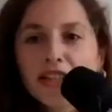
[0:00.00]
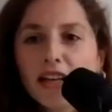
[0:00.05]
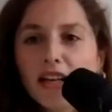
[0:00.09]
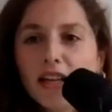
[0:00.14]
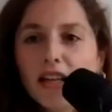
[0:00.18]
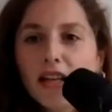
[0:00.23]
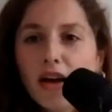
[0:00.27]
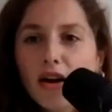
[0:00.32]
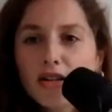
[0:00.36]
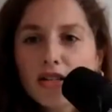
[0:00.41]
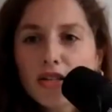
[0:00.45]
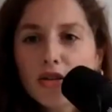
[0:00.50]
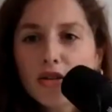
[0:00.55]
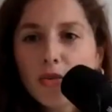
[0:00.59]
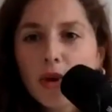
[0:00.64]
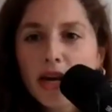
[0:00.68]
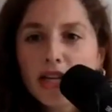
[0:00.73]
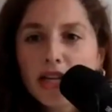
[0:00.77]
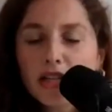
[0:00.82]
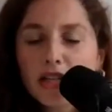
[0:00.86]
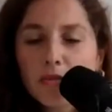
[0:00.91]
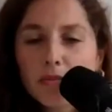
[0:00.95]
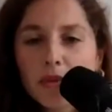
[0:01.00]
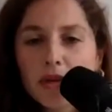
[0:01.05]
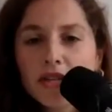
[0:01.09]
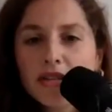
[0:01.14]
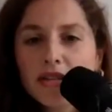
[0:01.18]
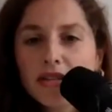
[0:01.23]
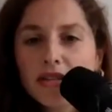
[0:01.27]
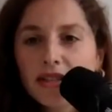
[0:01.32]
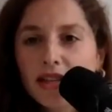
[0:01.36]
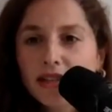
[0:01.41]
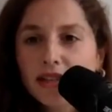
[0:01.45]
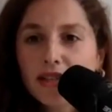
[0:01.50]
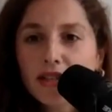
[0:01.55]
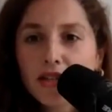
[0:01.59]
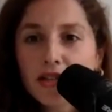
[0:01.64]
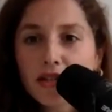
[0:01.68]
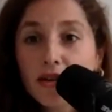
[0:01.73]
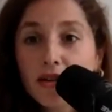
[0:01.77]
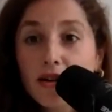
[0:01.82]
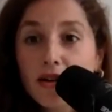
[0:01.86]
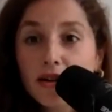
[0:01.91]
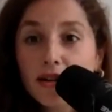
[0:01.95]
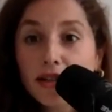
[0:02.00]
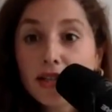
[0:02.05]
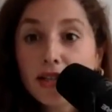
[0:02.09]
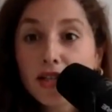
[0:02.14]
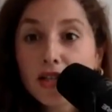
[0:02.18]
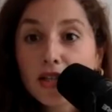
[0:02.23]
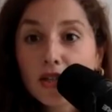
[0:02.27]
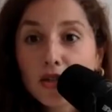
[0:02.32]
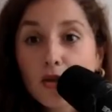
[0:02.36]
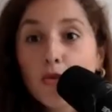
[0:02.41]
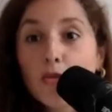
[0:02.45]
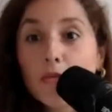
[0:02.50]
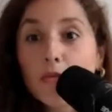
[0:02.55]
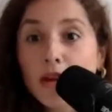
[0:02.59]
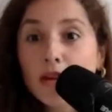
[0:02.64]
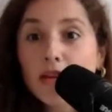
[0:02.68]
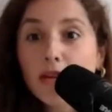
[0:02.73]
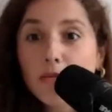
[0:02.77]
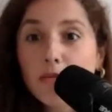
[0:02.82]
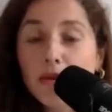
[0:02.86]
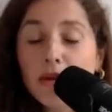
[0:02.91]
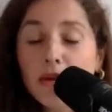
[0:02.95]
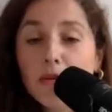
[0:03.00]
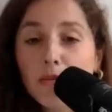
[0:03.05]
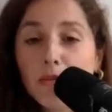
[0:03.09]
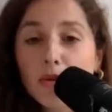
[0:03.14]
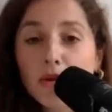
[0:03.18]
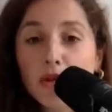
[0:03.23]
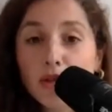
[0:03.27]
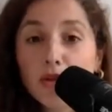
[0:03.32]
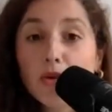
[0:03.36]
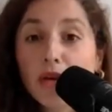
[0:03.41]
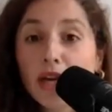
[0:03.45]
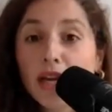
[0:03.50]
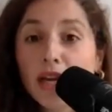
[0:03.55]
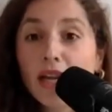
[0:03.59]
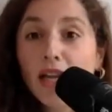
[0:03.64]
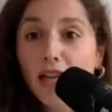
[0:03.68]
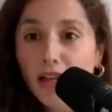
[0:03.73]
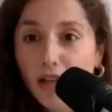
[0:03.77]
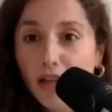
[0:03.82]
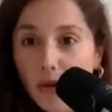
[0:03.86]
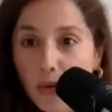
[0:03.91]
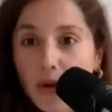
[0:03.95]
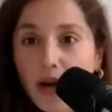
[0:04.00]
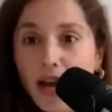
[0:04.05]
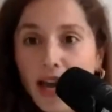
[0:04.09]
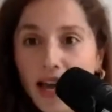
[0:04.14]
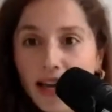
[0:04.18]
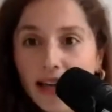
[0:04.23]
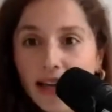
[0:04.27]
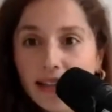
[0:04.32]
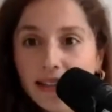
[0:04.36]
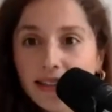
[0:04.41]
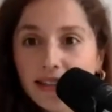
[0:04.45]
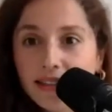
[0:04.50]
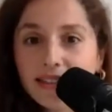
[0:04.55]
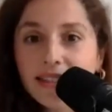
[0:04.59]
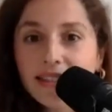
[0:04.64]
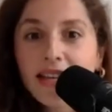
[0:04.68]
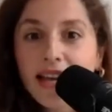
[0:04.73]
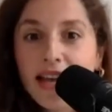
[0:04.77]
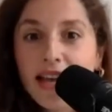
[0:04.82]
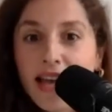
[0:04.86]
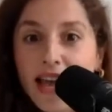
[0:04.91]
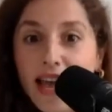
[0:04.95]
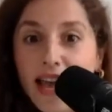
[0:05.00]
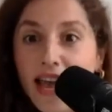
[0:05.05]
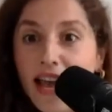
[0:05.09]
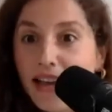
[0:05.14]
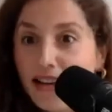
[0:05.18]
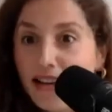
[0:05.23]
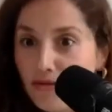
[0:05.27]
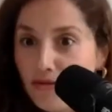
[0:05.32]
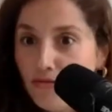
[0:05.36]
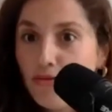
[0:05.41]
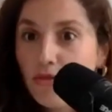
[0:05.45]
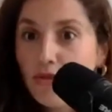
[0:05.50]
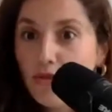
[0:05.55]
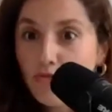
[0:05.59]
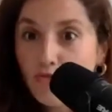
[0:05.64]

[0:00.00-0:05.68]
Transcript: along the way, especially at the start, there are so many people you can look at and